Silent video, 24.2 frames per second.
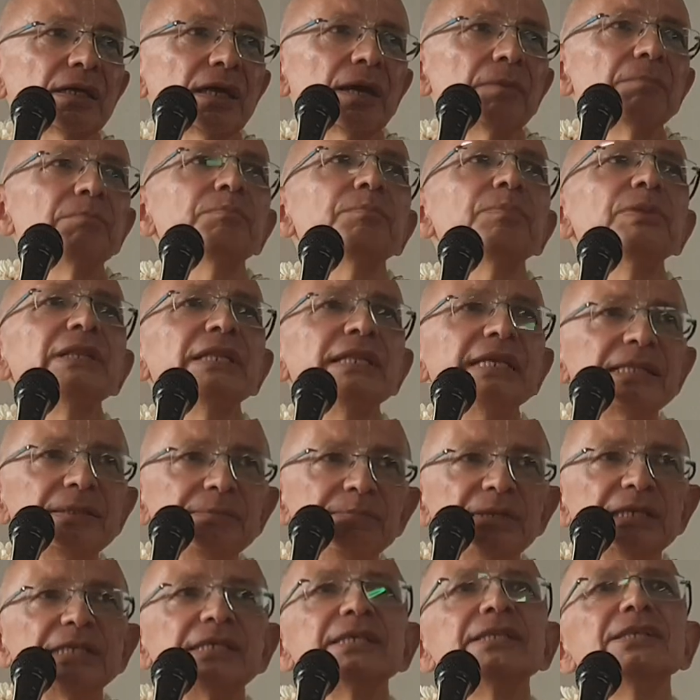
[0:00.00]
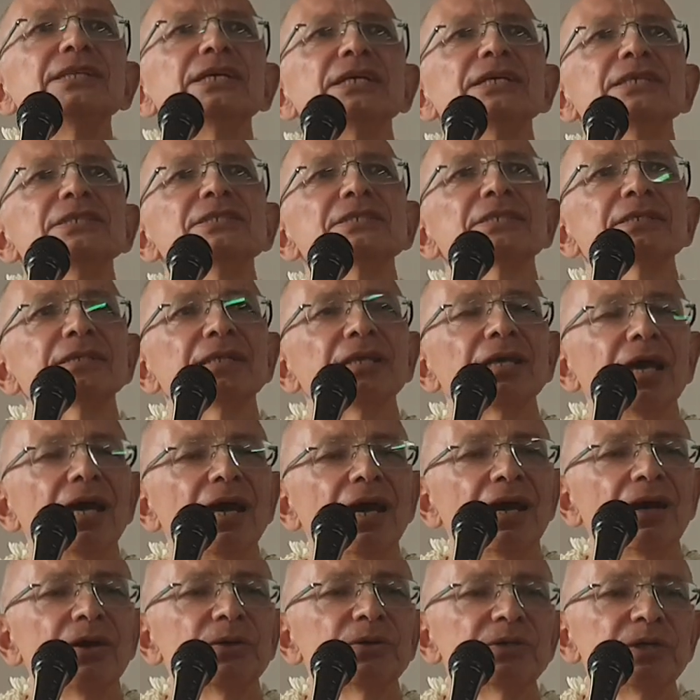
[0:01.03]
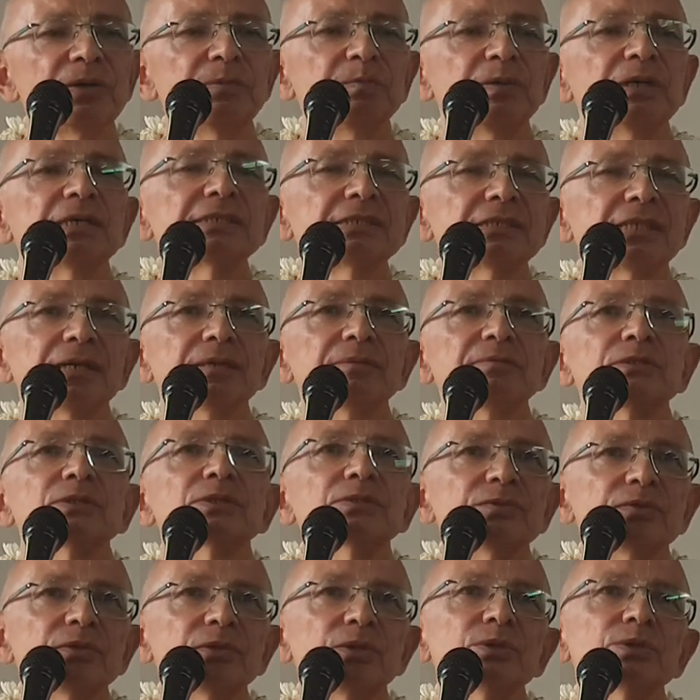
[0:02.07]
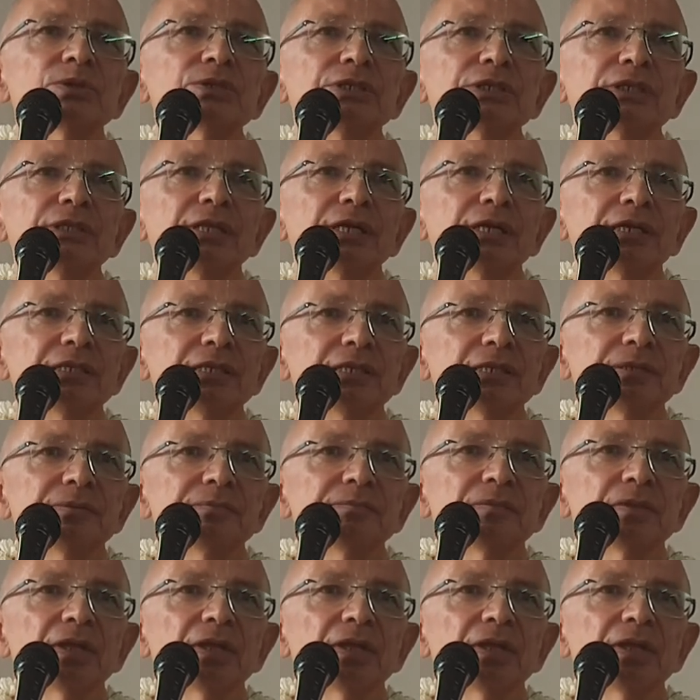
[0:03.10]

Complete meditation on the pastimes of Lord Chaitanya.